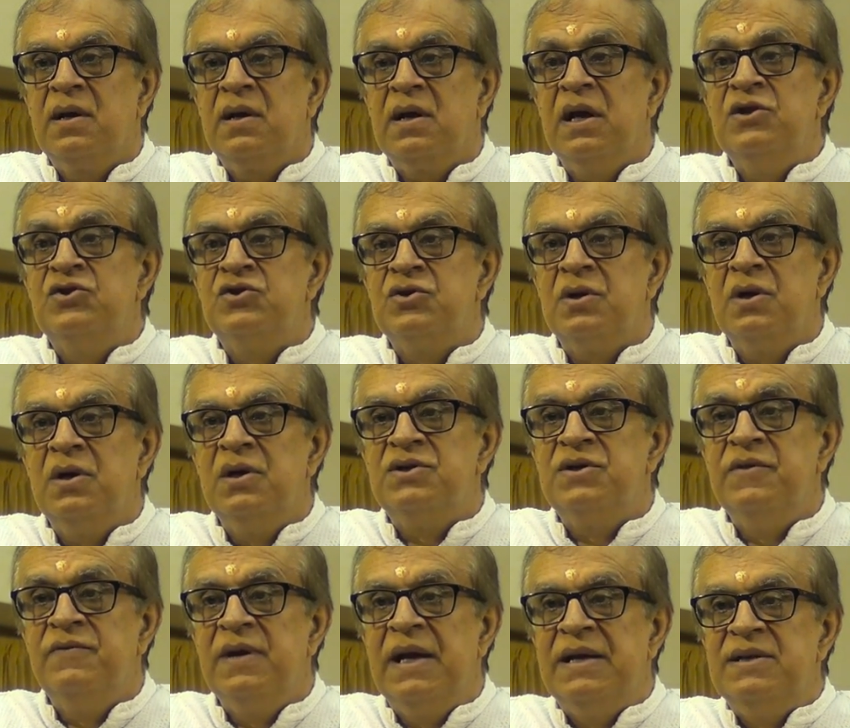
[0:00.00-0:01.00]
cultural,
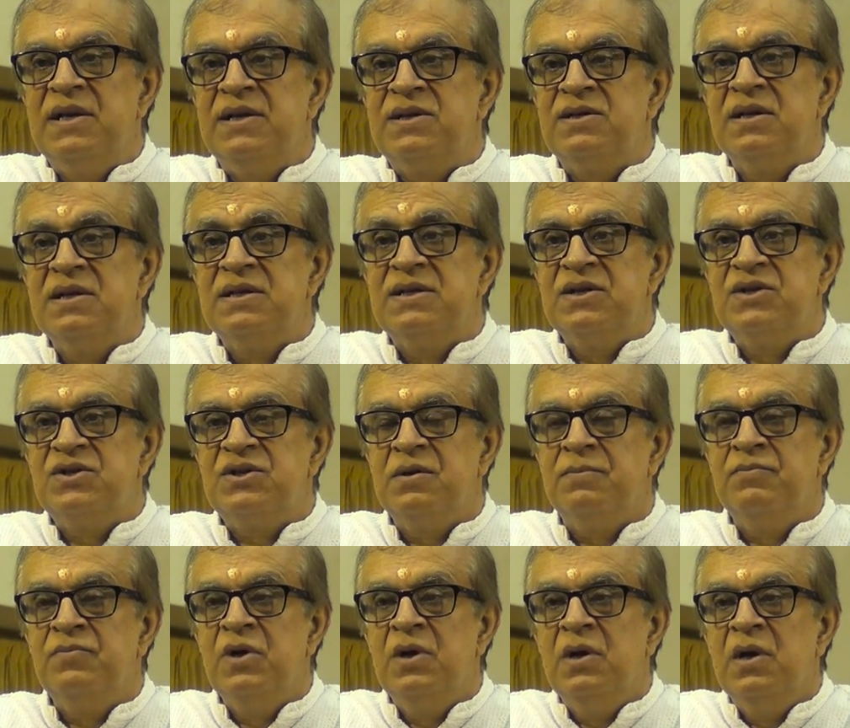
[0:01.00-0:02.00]
civilizational
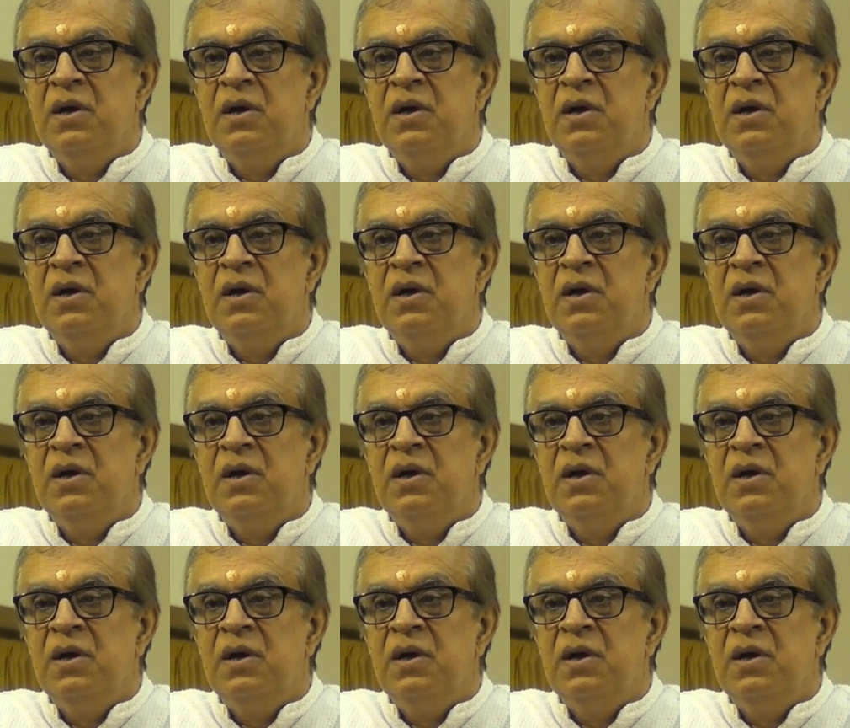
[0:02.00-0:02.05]
system.